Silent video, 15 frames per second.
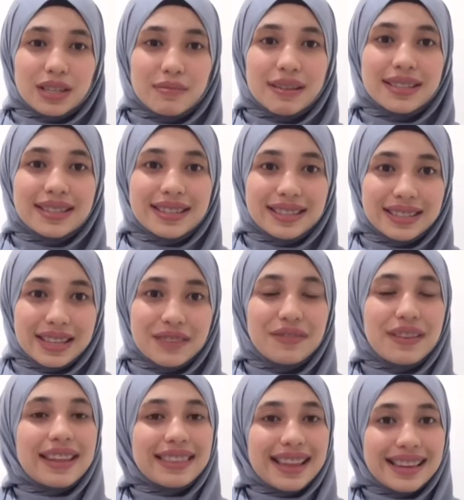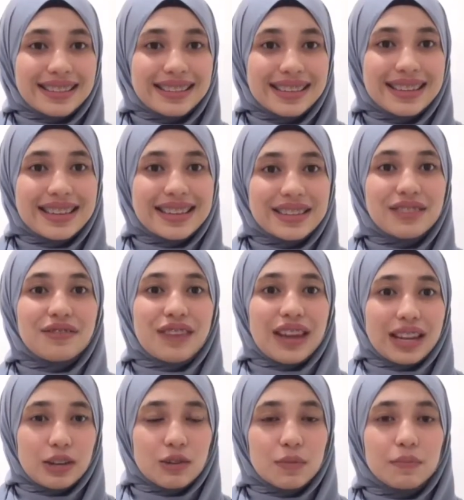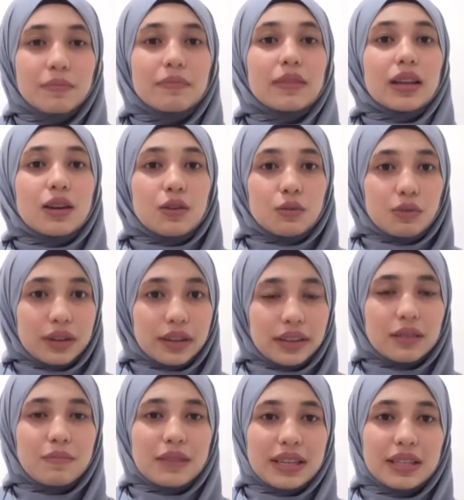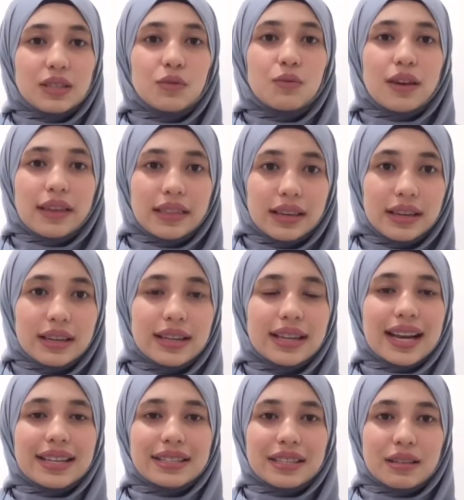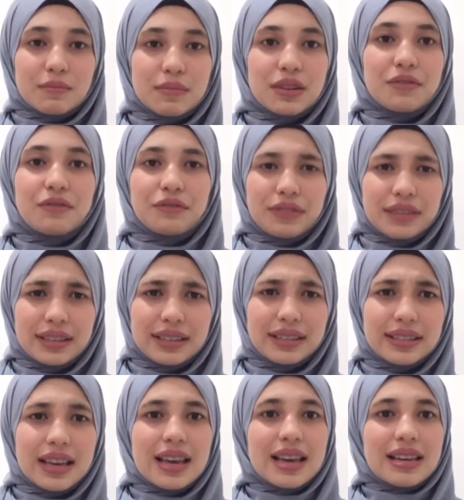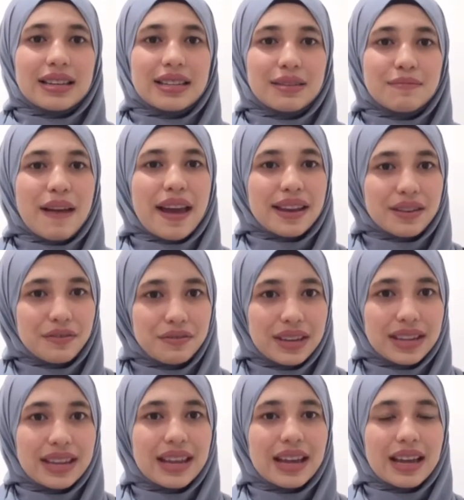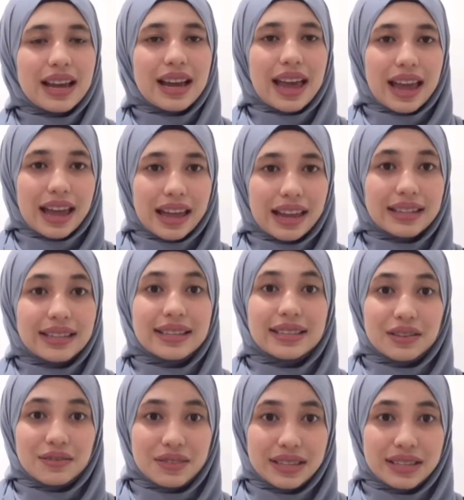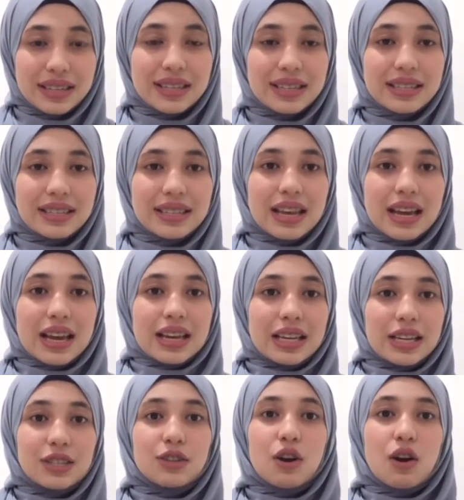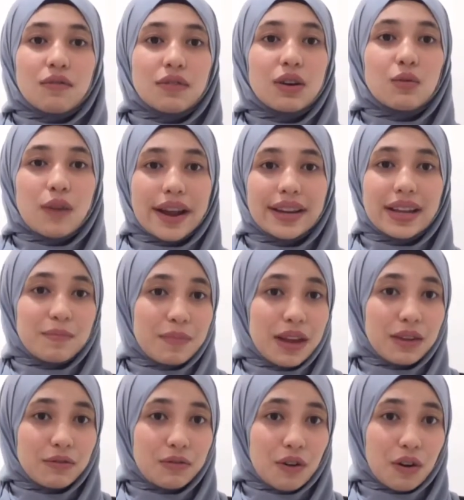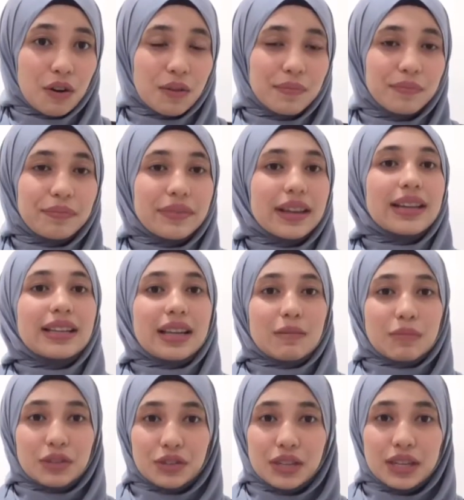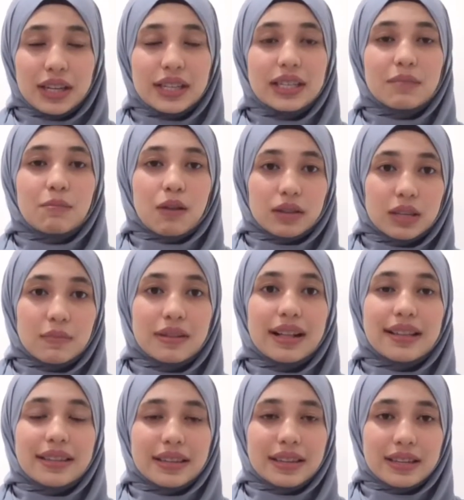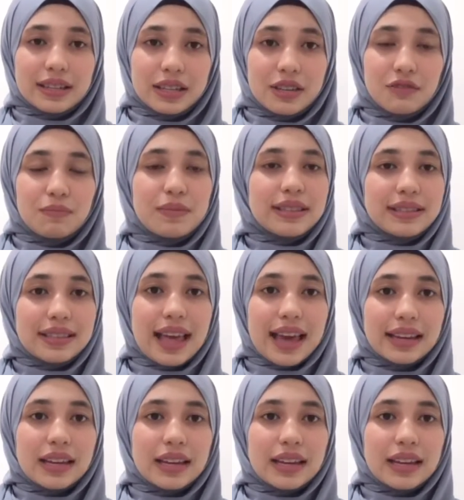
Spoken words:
alternative, and lastly is value. Worth means whether the customer feels the benefit and services is over what they paid for. Number 3 is the possible alternative, means that